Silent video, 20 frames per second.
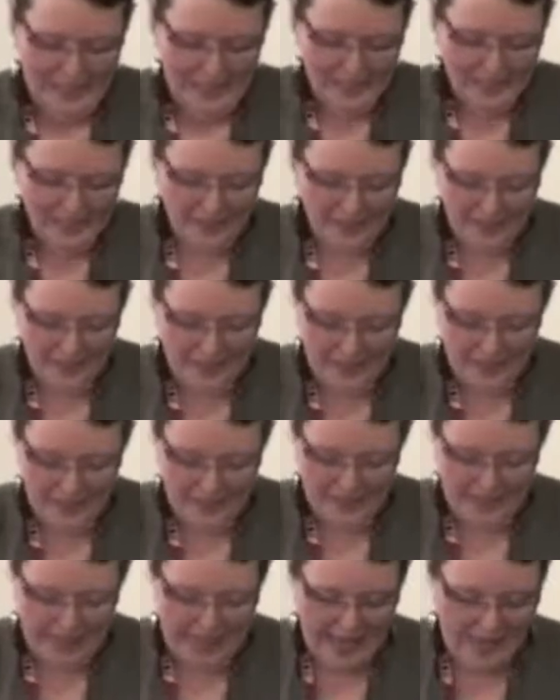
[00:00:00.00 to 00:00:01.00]
And the
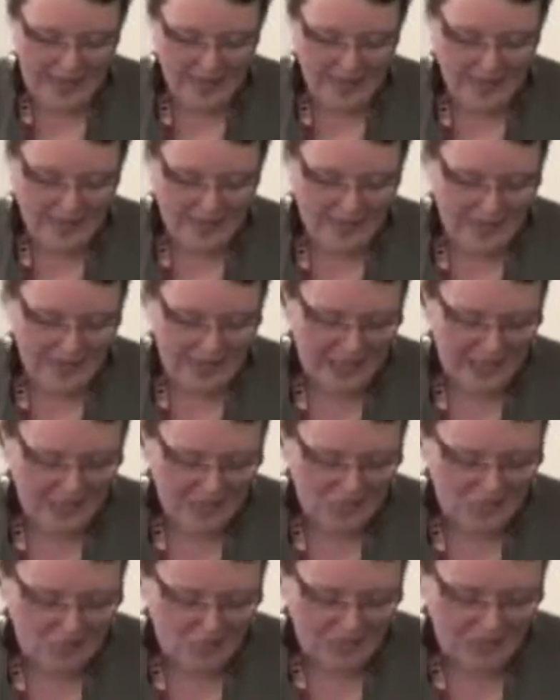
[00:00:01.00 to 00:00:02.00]
last S, the
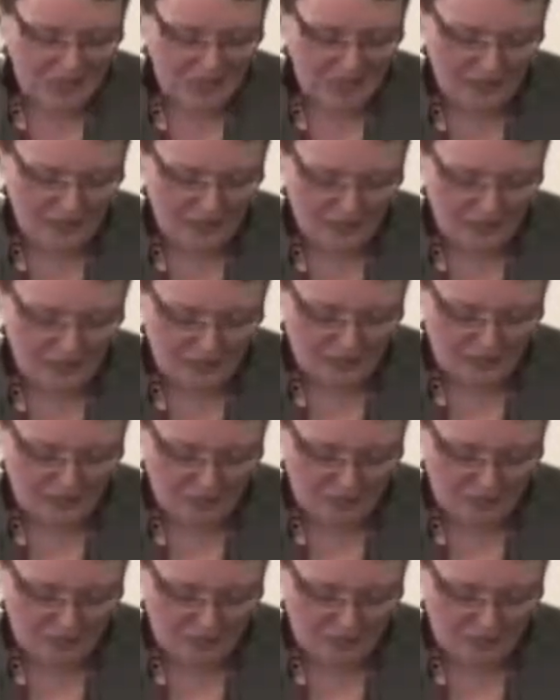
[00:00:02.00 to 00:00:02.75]
S was really difficult